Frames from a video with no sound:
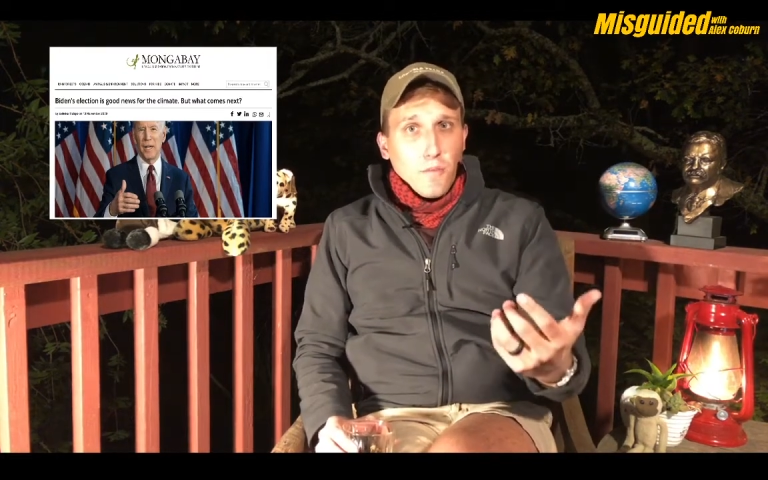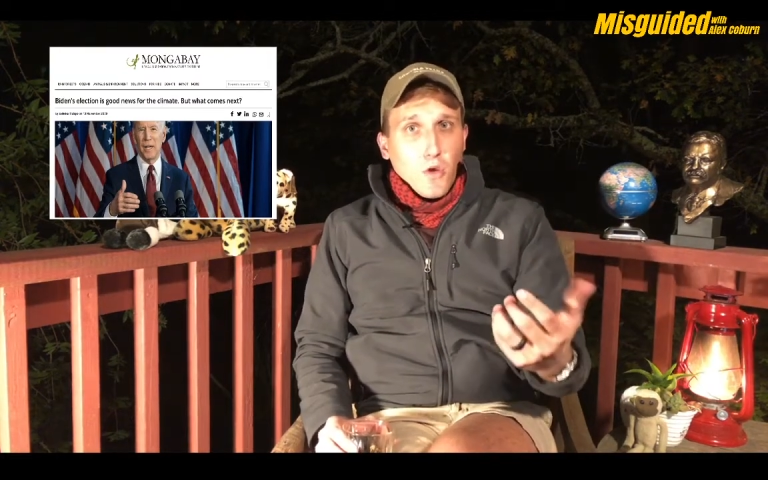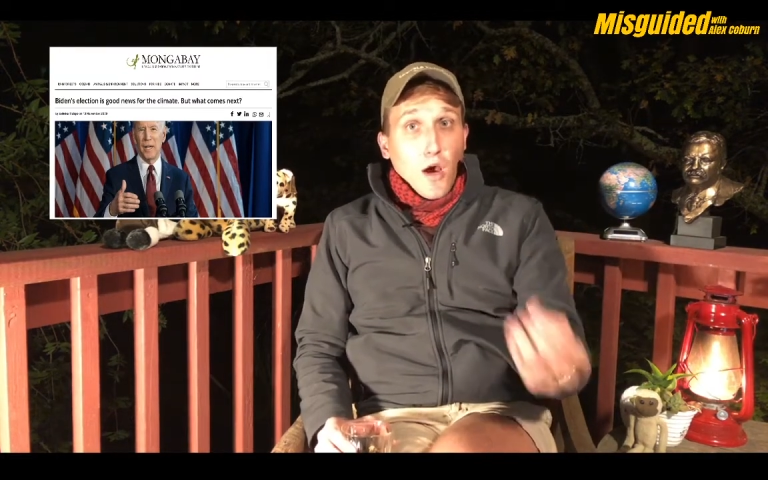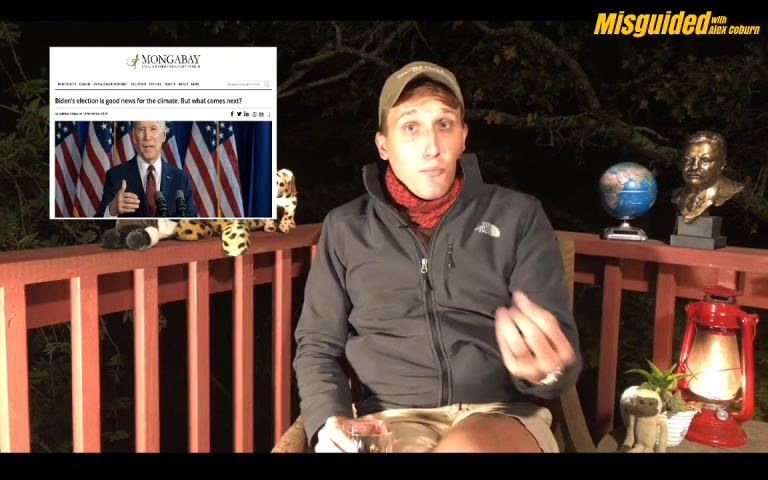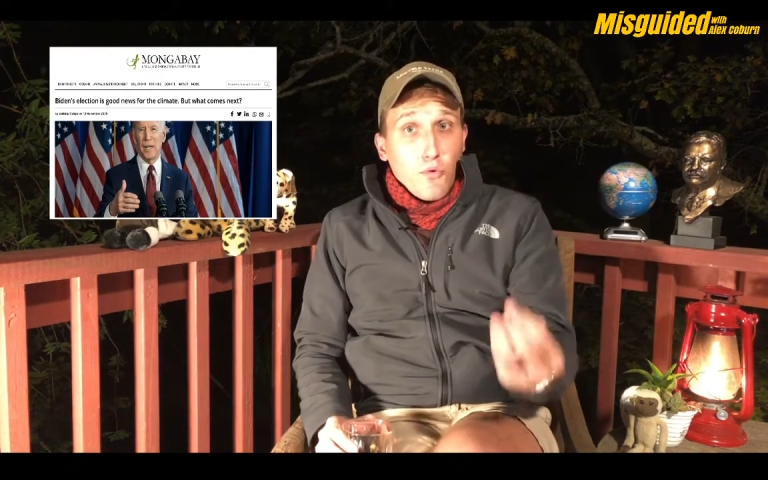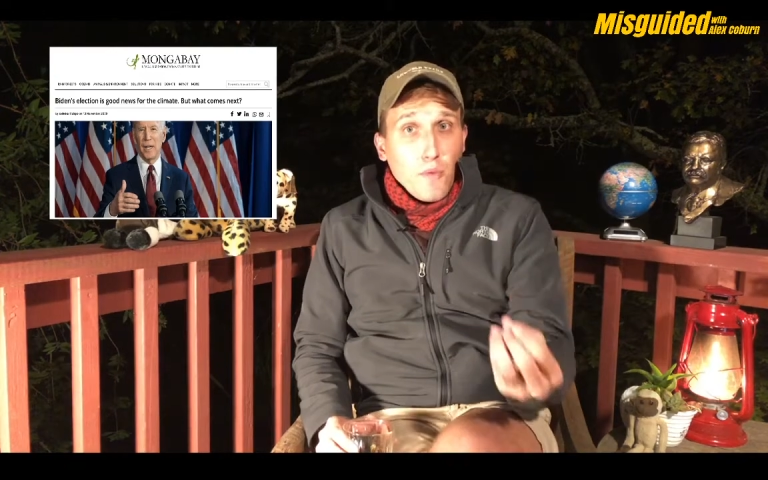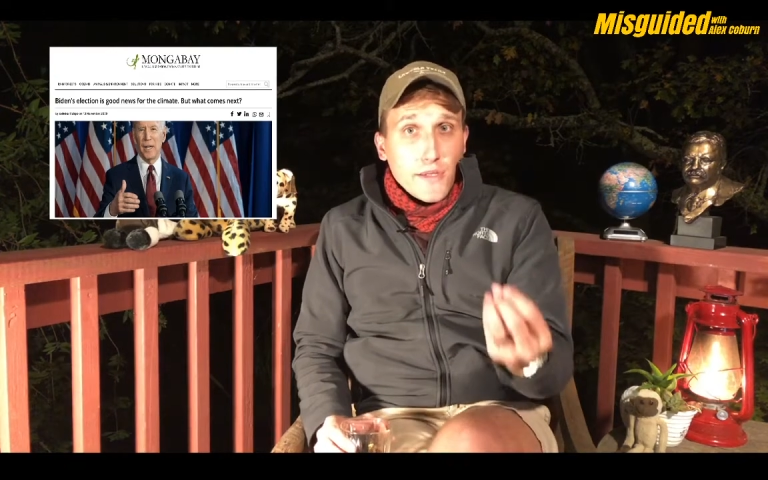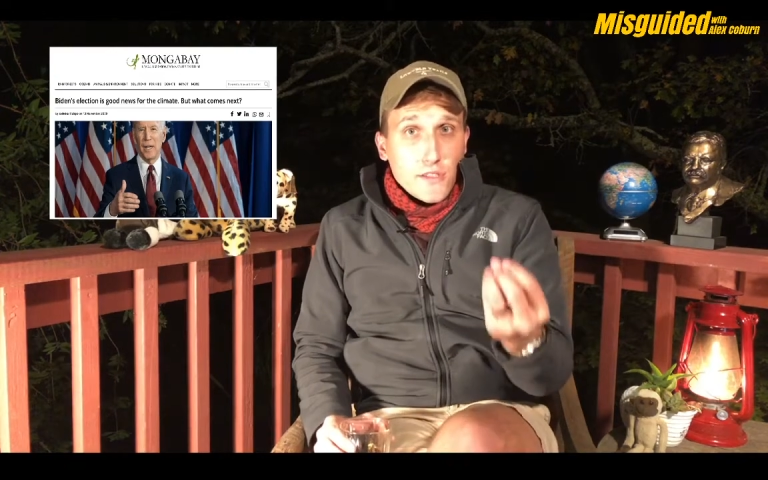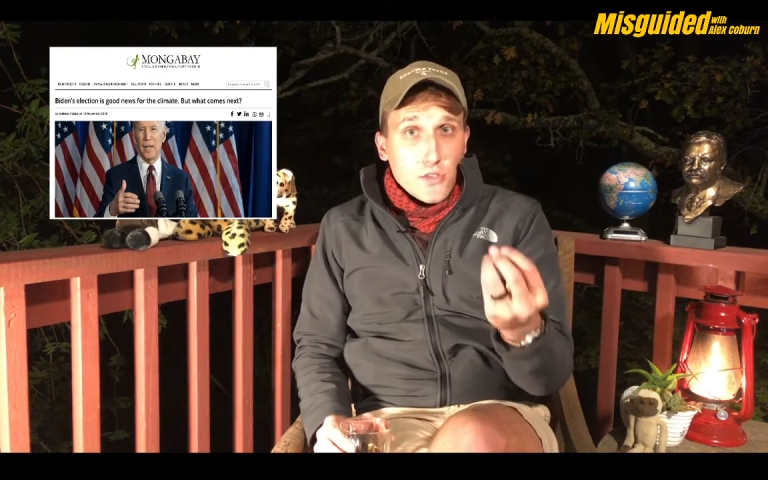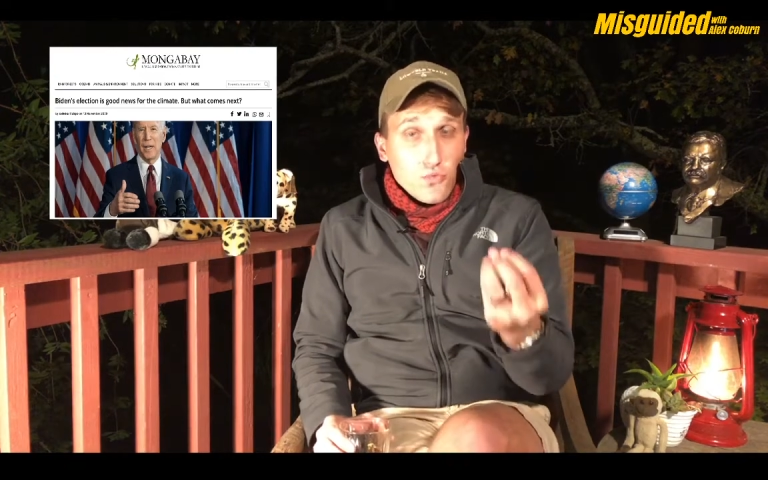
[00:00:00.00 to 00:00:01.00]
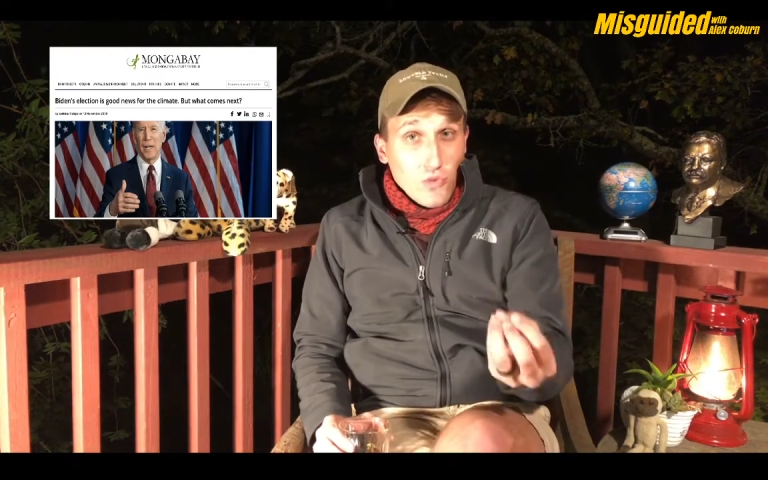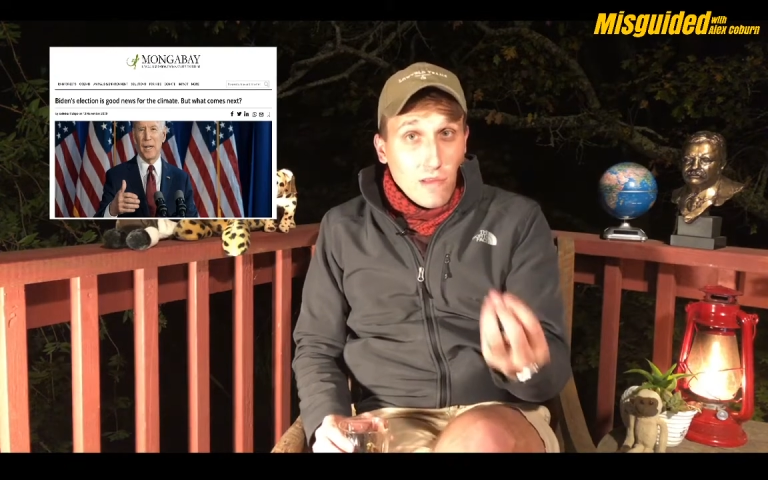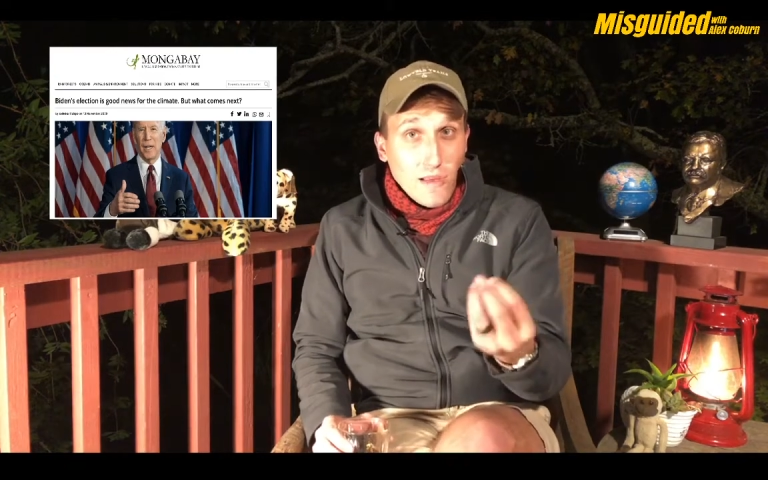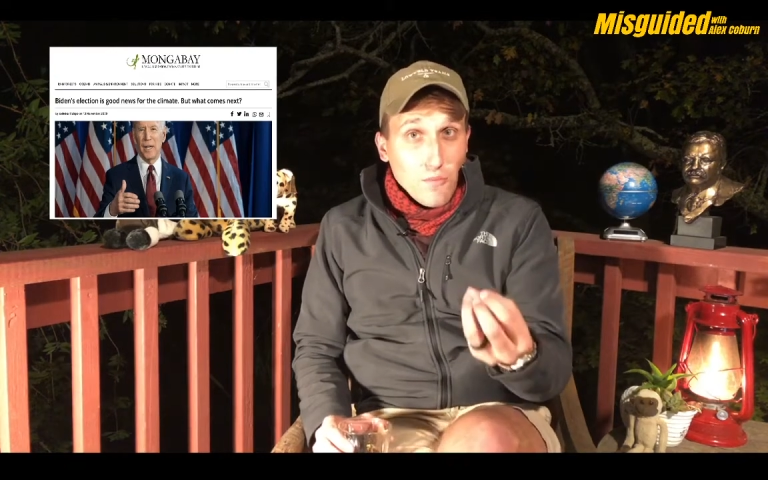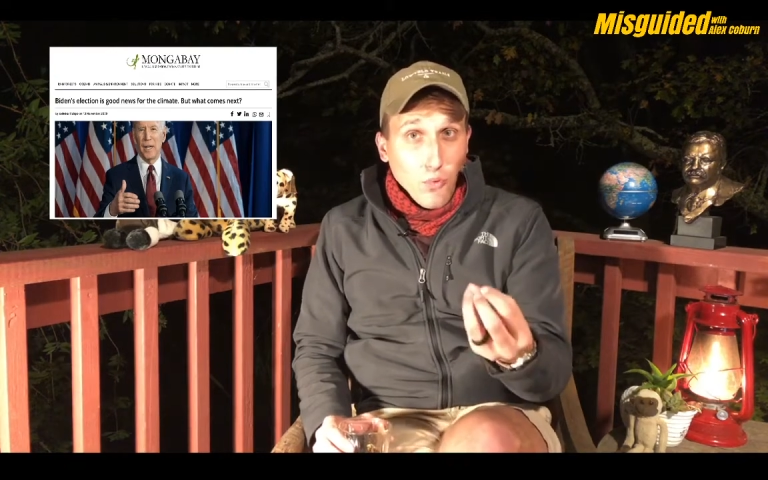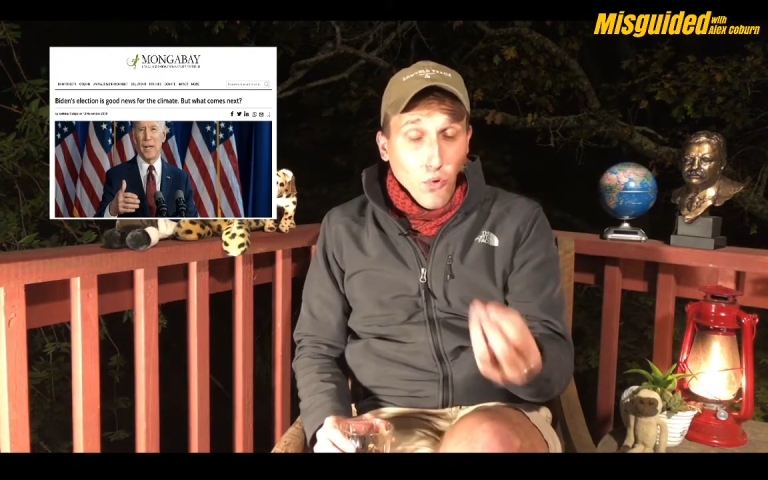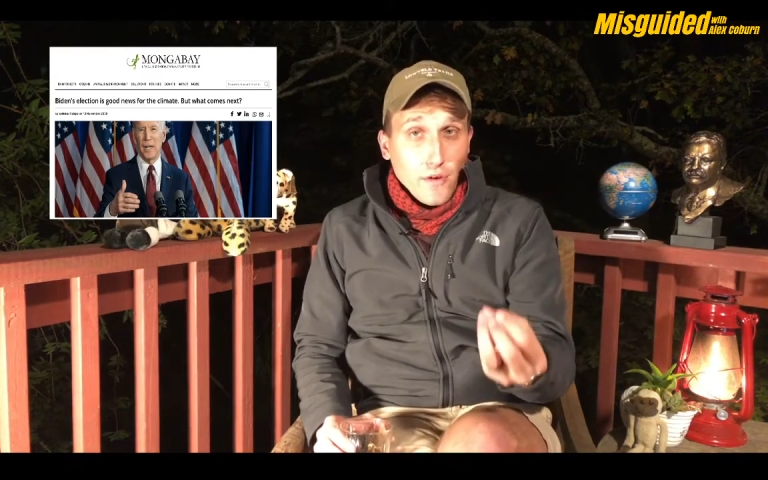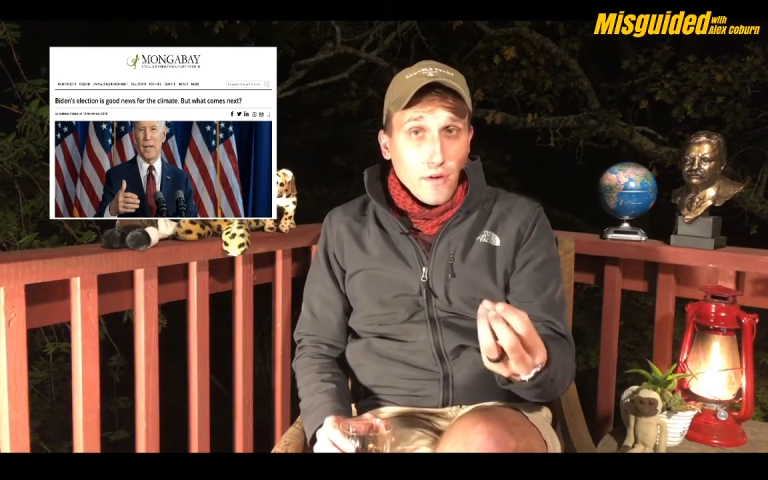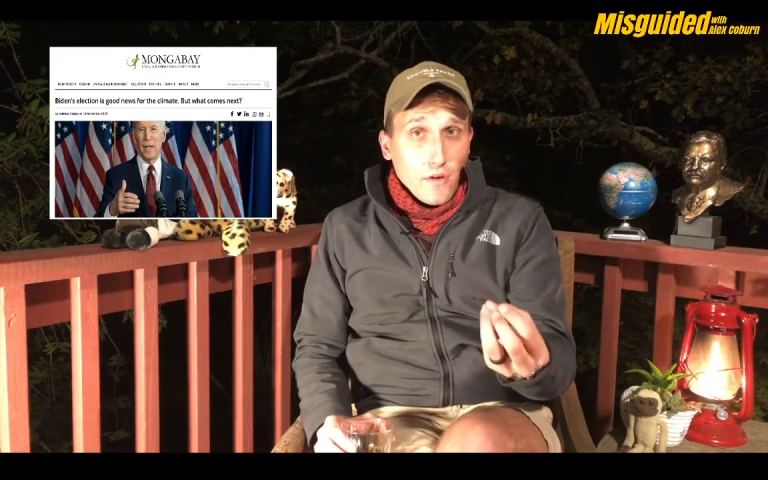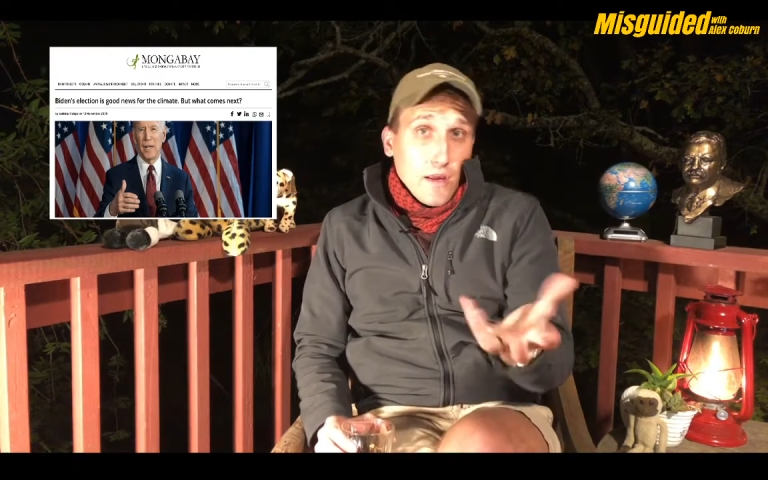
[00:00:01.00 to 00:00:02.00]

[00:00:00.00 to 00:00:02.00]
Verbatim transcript: Compromise is really important.